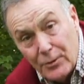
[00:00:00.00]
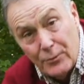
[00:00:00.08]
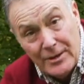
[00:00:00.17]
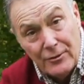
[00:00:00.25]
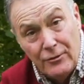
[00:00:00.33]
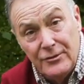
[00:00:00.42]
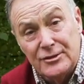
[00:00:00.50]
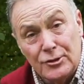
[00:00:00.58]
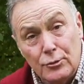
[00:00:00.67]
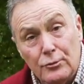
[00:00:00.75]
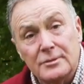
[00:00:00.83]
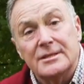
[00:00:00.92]
with all the
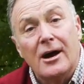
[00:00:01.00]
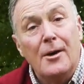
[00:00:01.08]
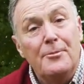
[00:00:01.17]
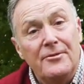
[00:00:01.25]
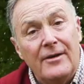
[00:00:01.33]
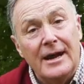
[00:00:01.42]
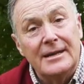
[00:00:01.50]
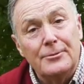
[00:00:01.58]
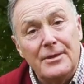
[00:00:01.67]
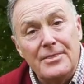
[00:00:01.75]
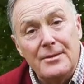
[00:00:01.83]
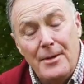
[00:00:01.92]
tools that are provided
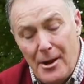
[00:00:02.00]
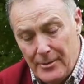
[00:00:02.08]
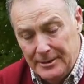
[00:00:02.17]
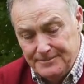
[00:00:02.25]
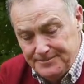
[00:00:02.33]
with the mower.